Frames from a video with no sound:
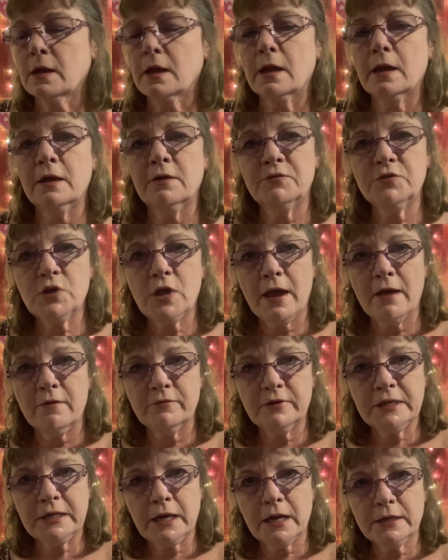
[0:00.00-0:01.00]
If you have
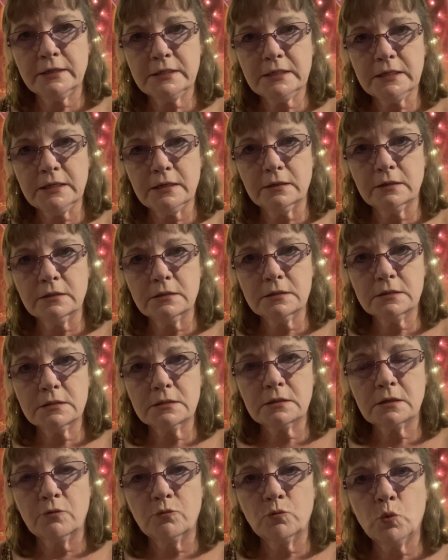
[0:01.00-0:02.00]
any
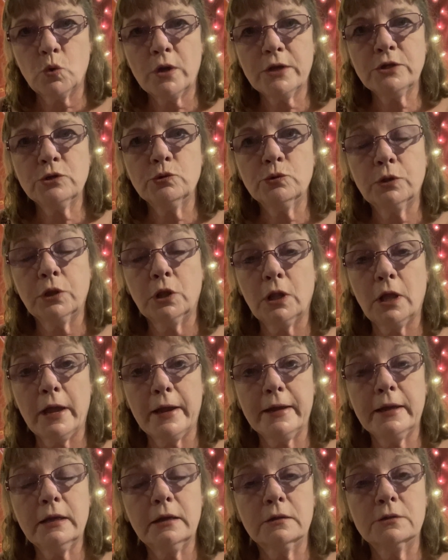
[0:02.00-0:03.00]
ideas of what you'd
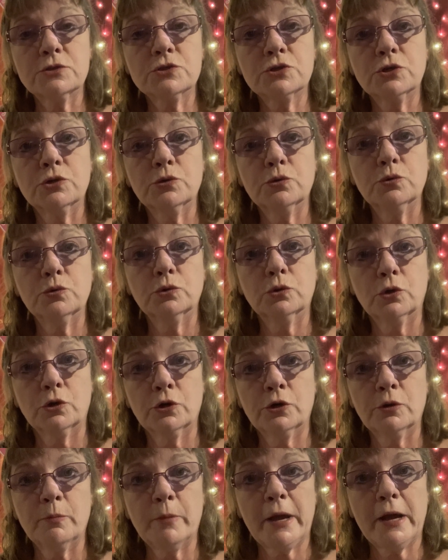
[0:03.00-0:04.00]
like to
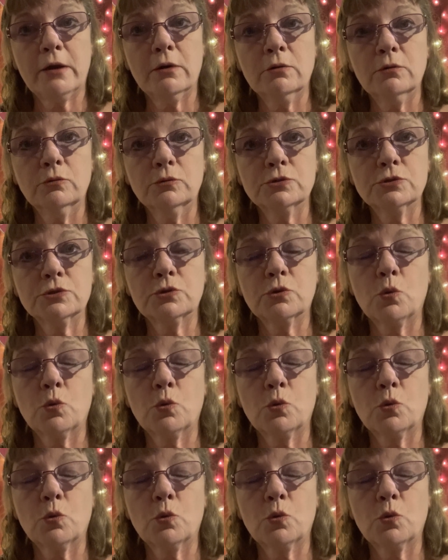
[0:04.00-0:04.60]
learn about,